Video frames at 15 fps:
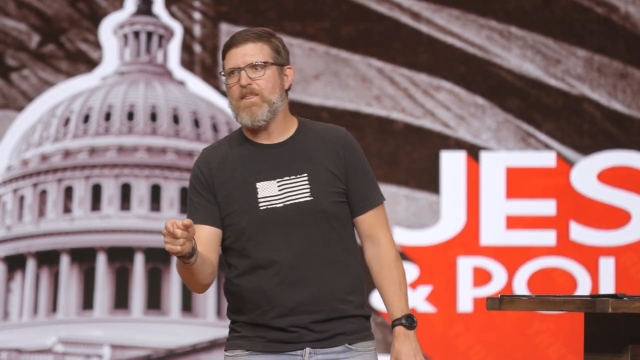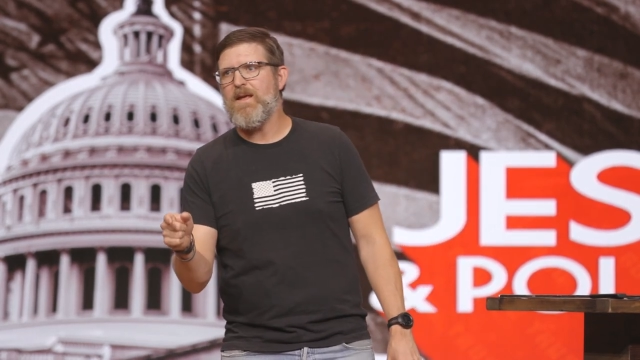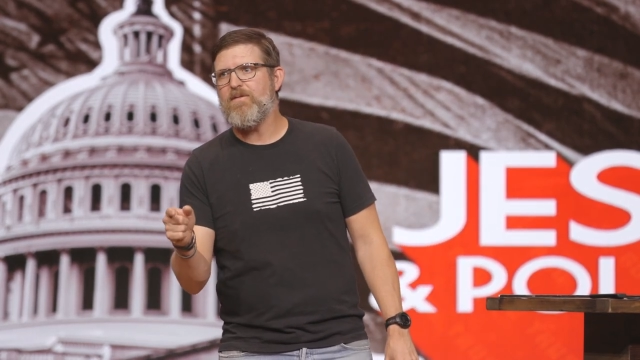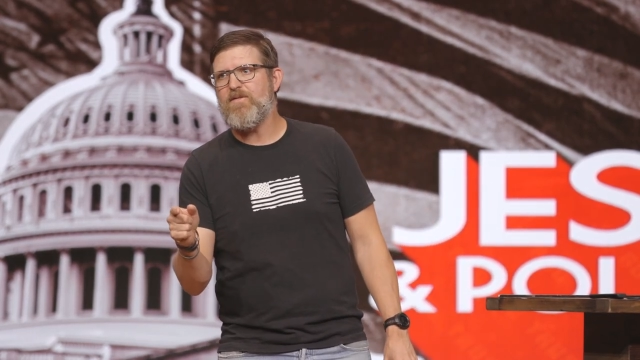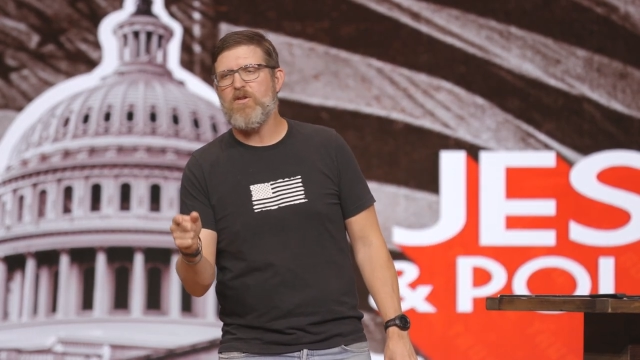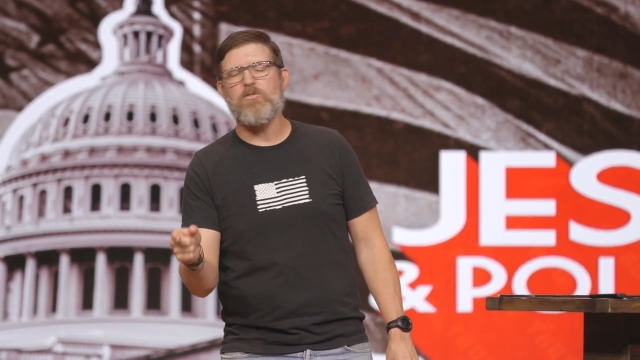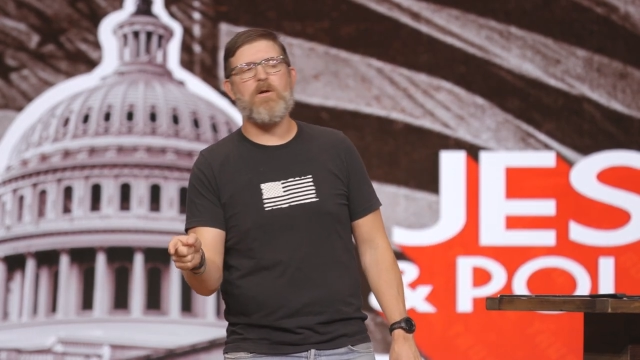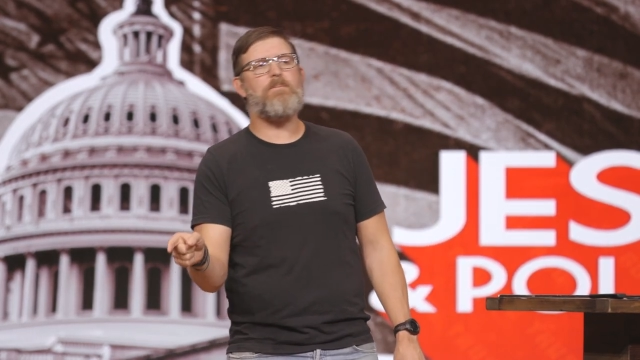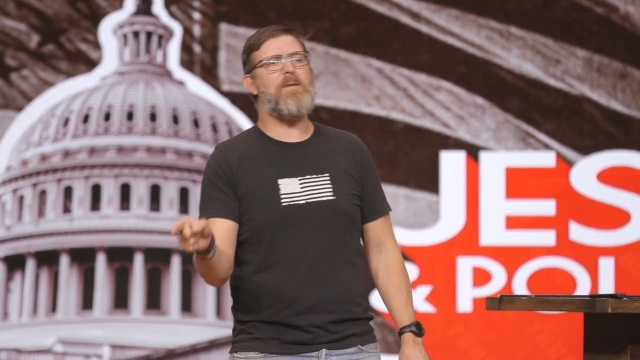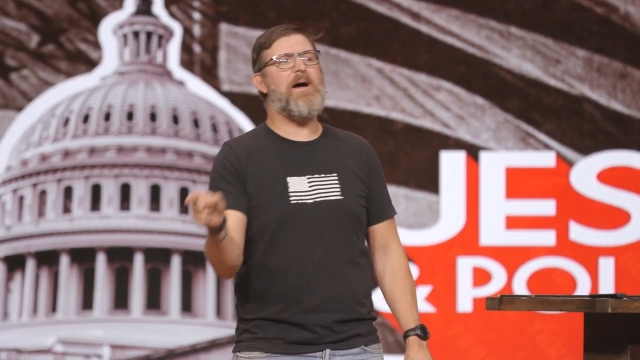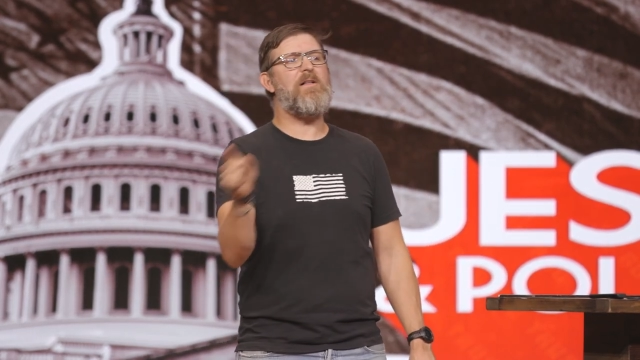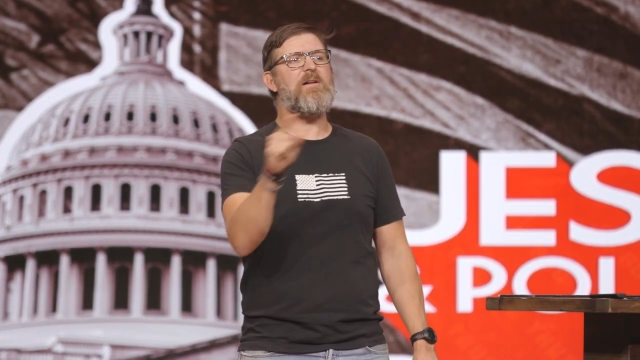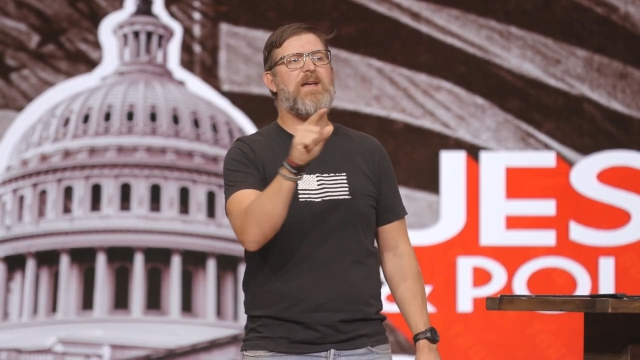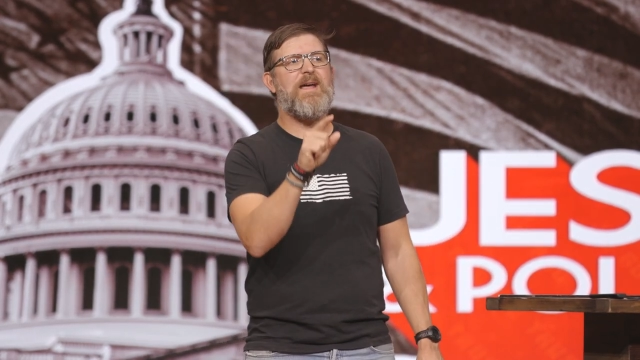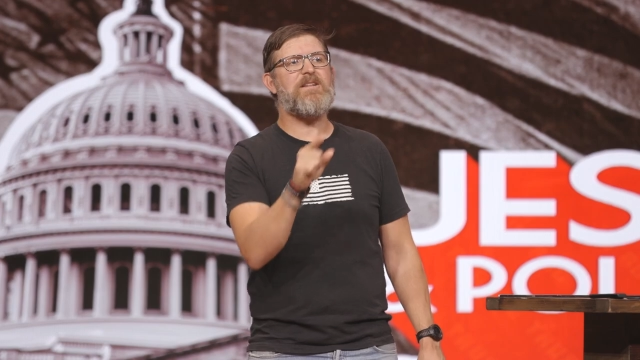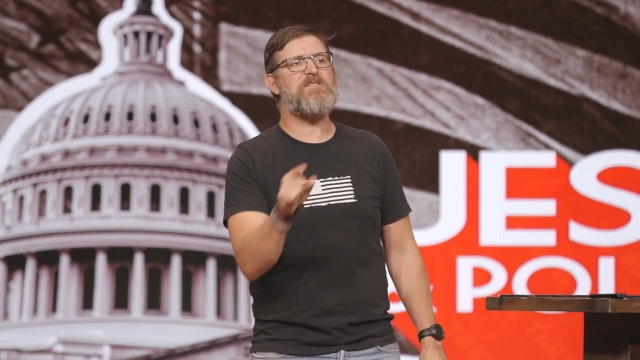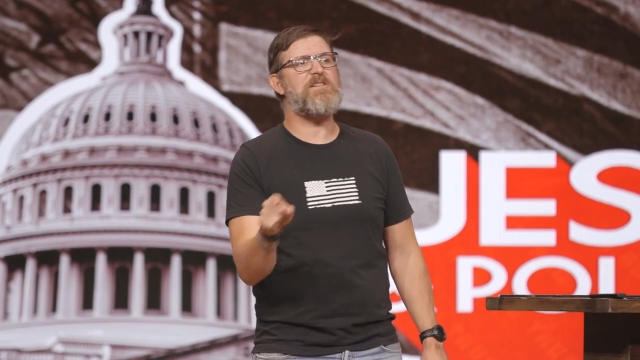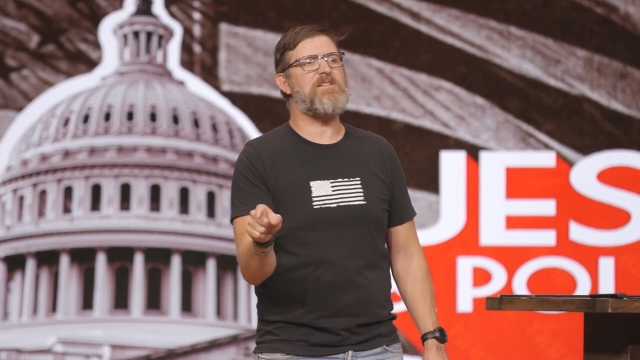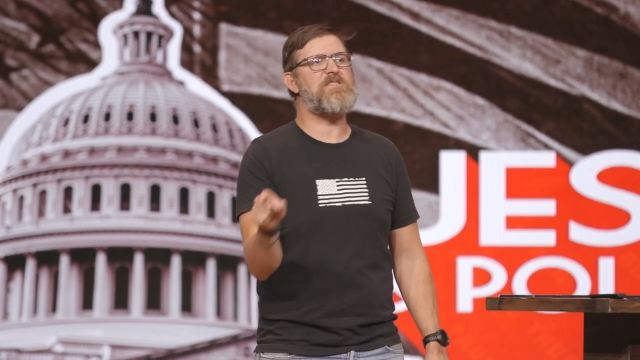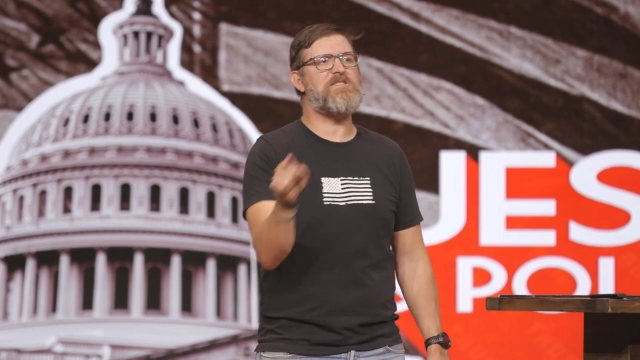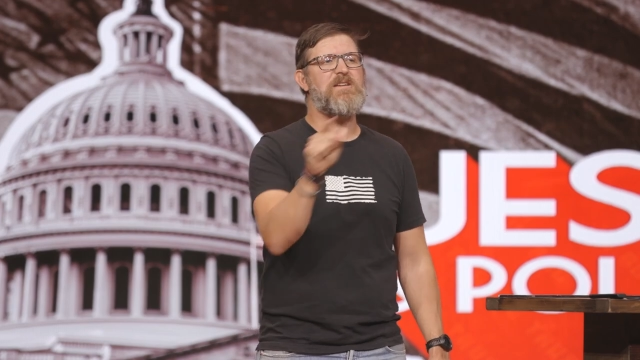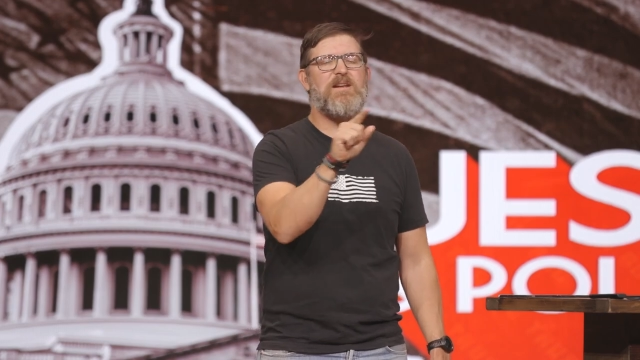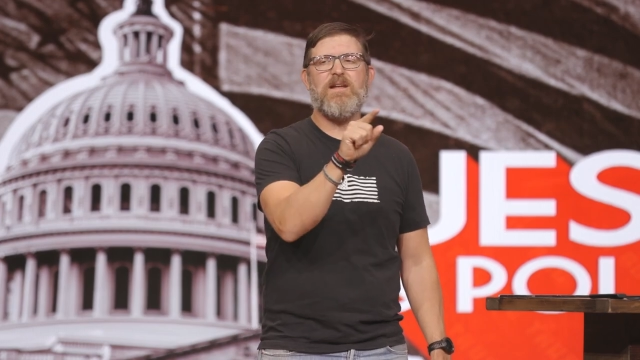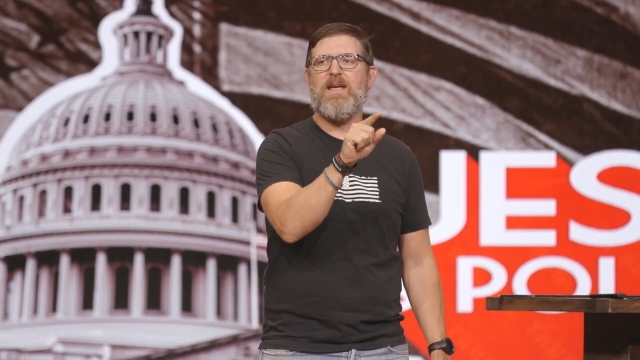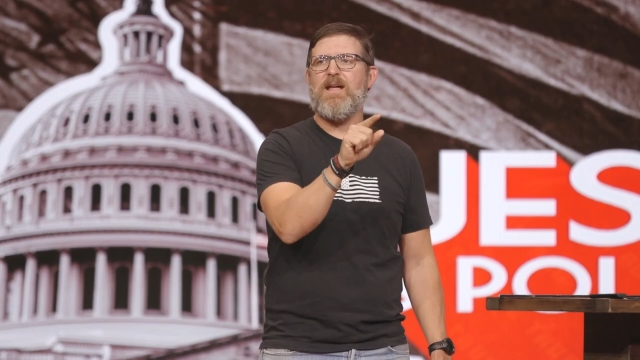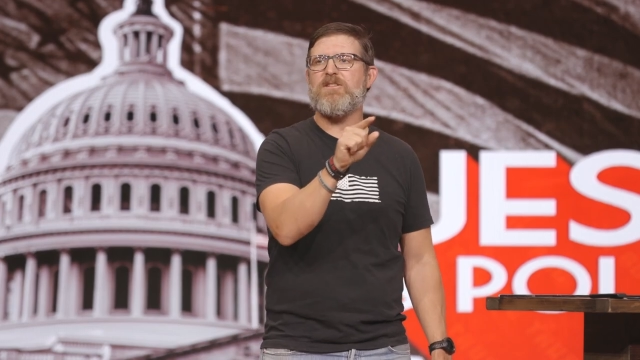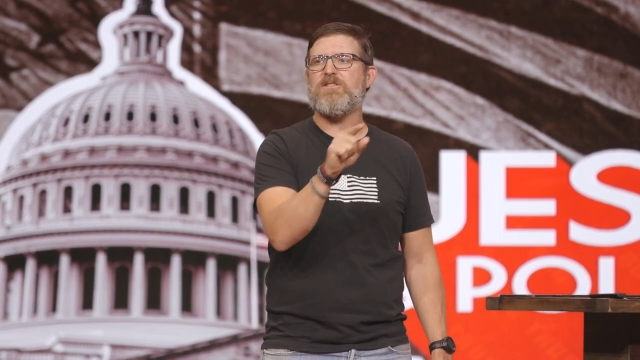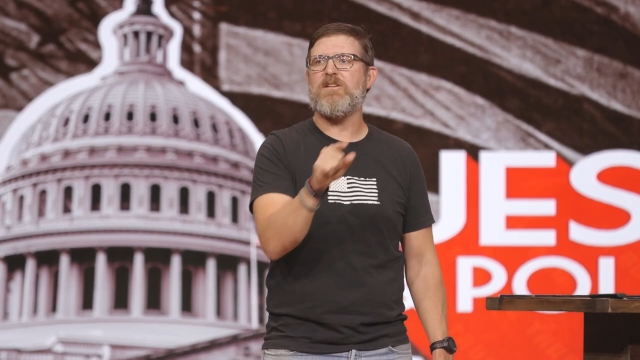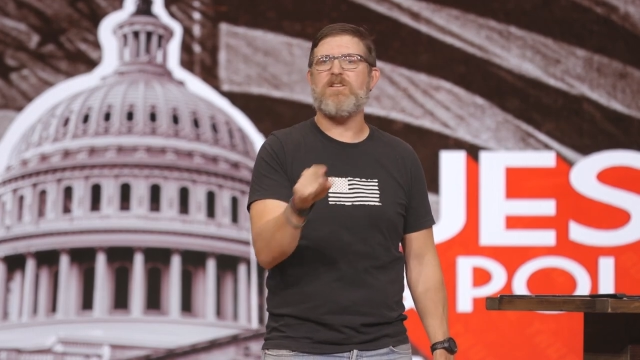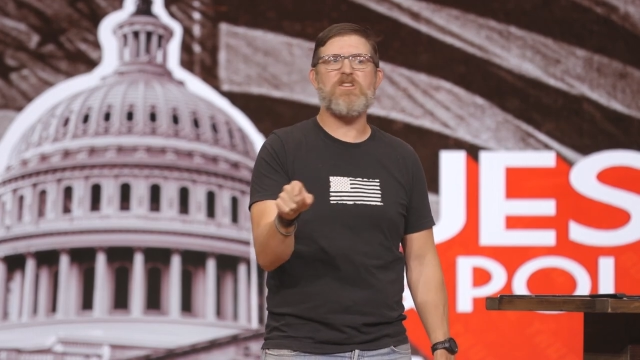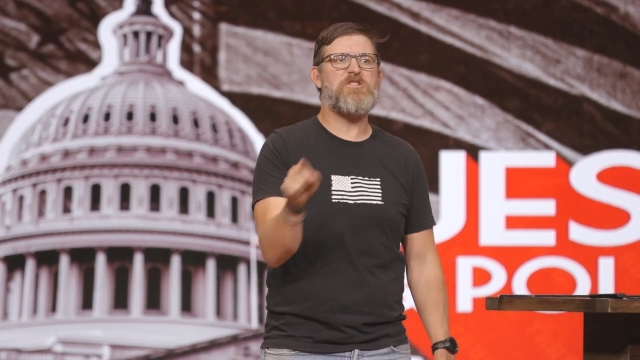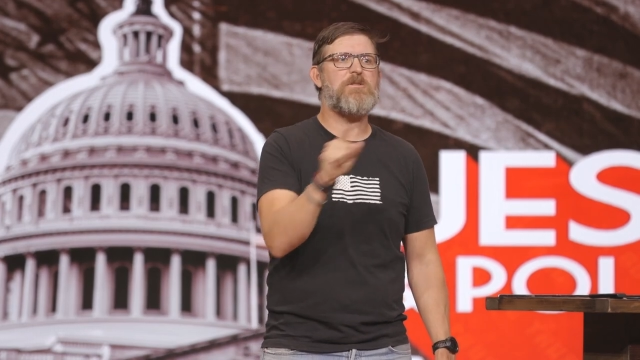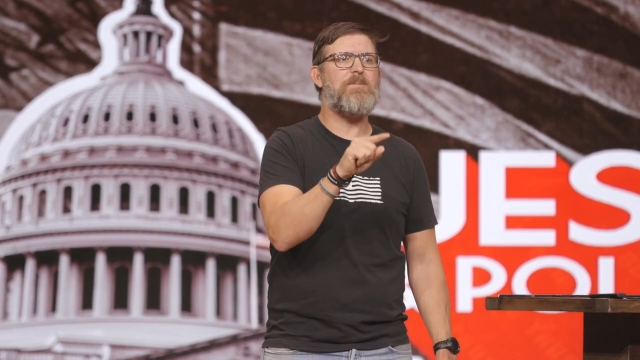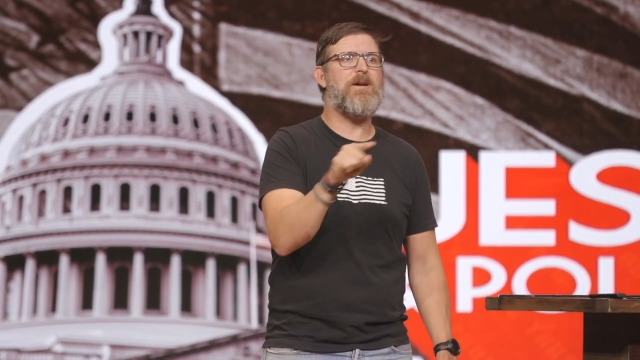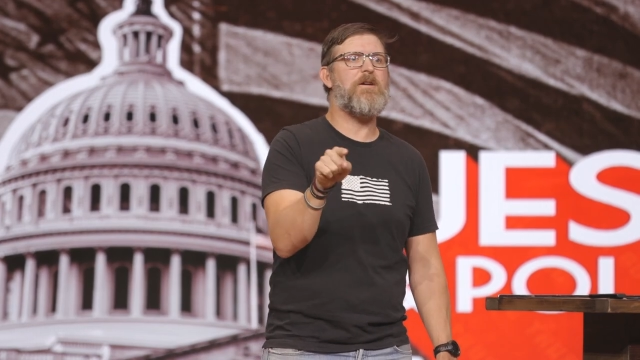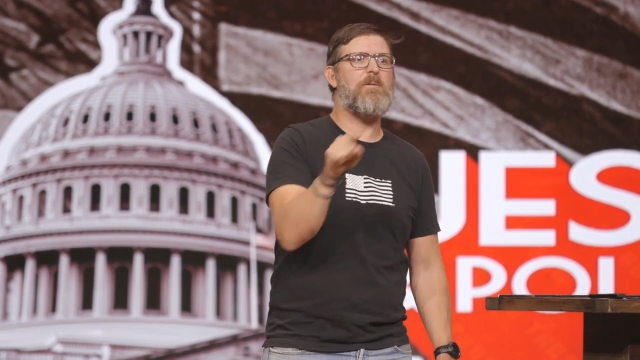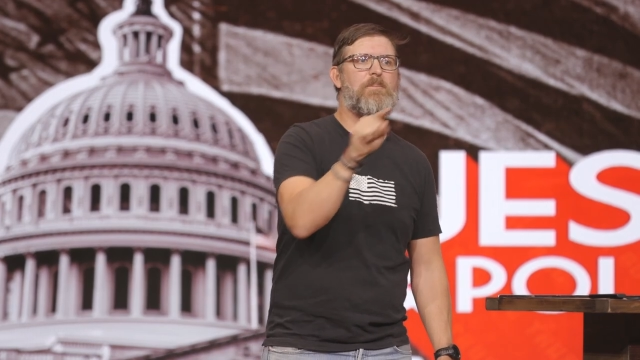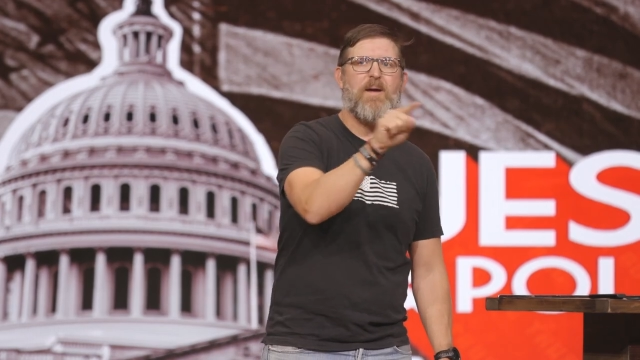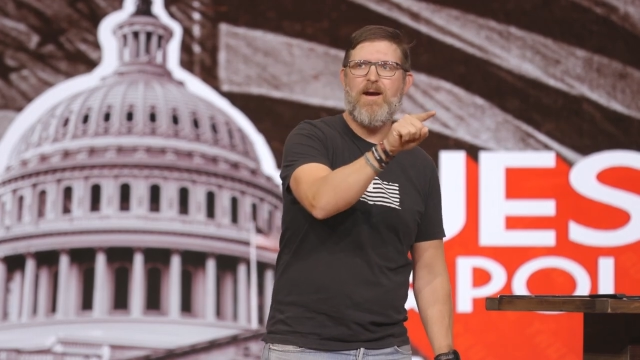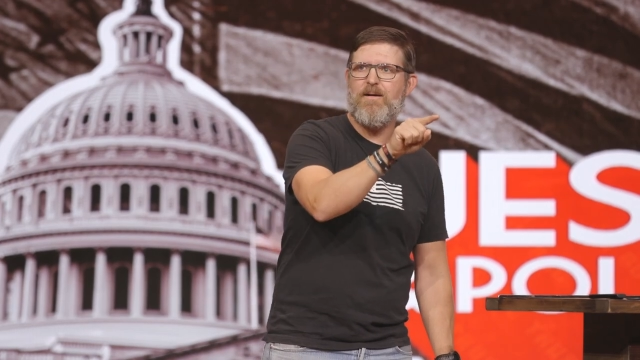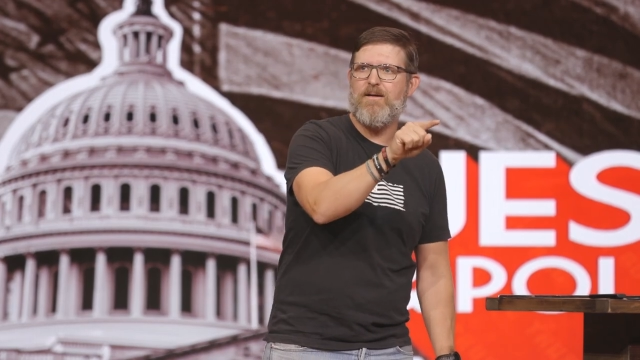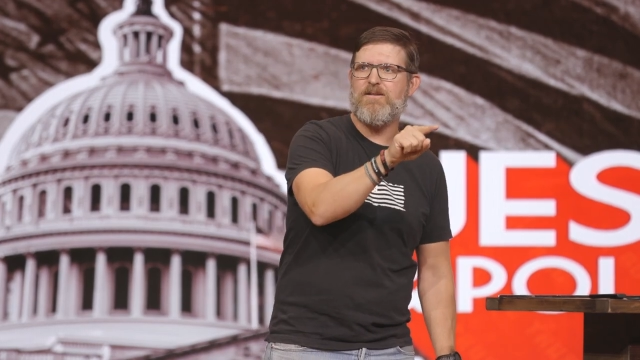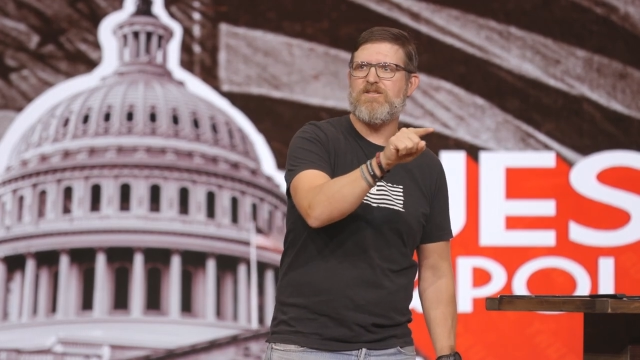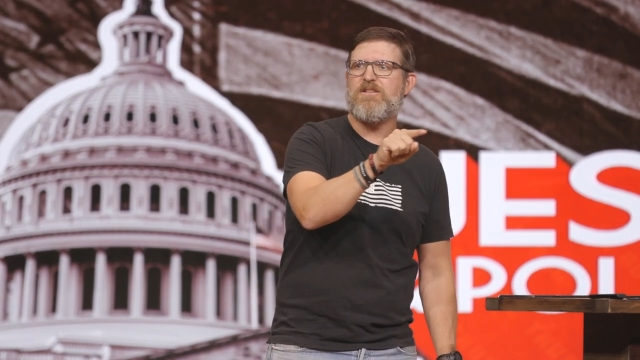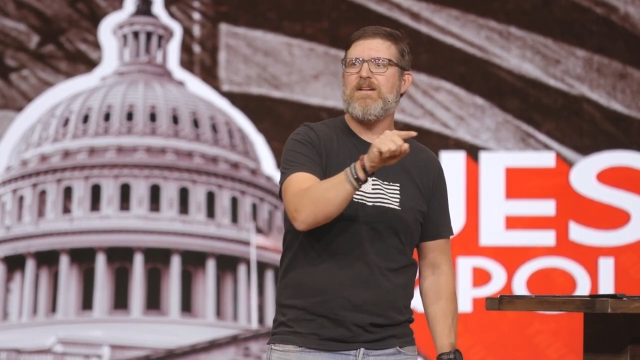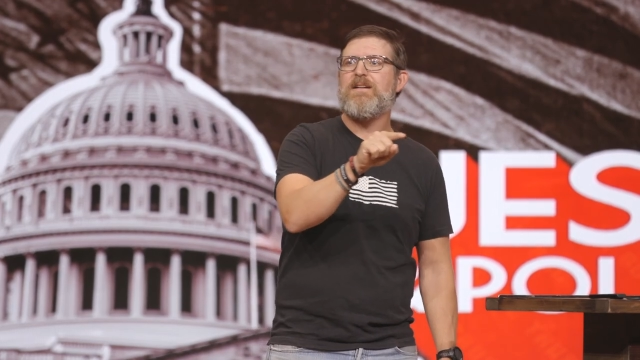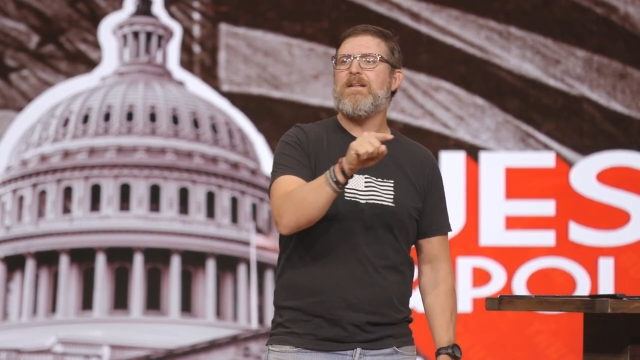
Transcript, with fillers: if you rebel against and sin against and disobey your parents,